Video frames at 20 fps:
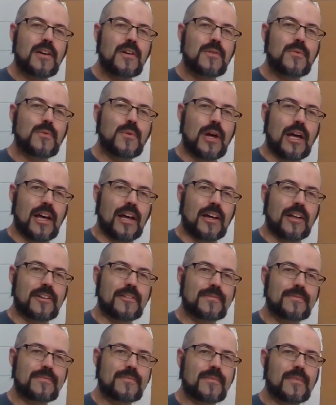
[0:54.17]

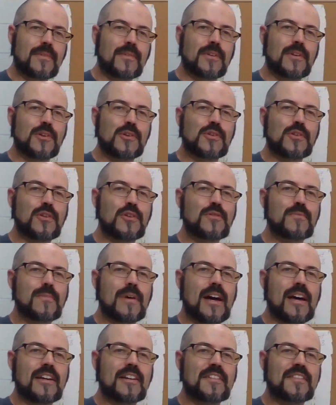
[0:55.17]
Well, I'm going to show you
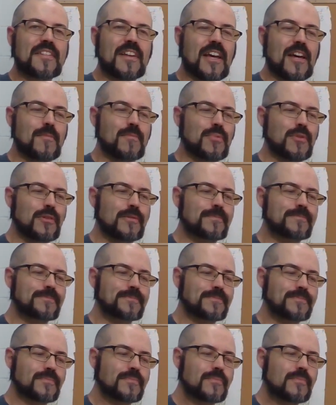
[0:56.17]
my
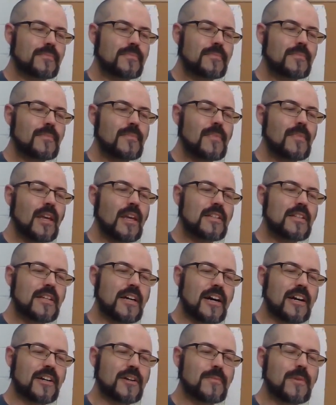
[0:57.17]
example and
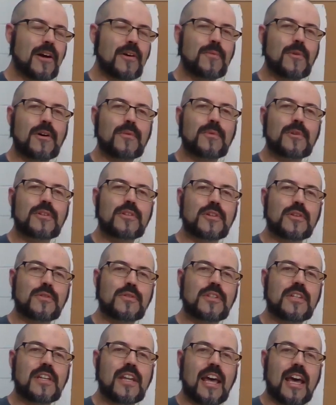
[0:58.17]
talk about what we'll do
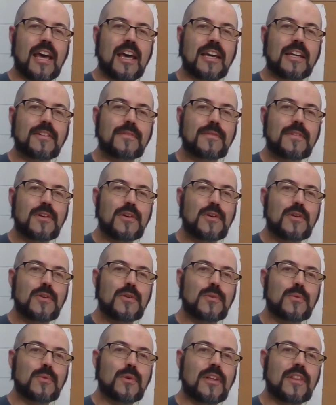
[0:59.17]
today
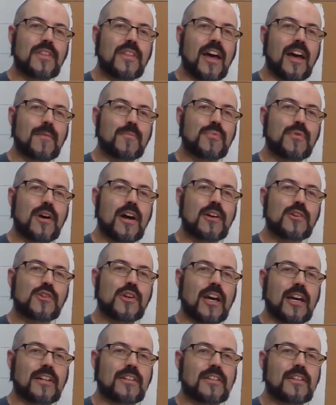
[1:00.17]
with that
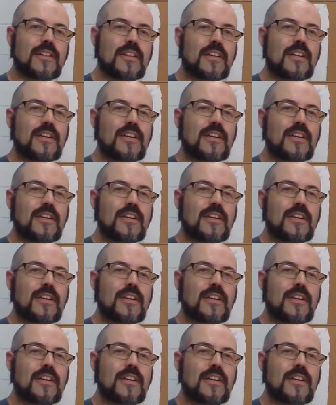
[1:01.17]
project.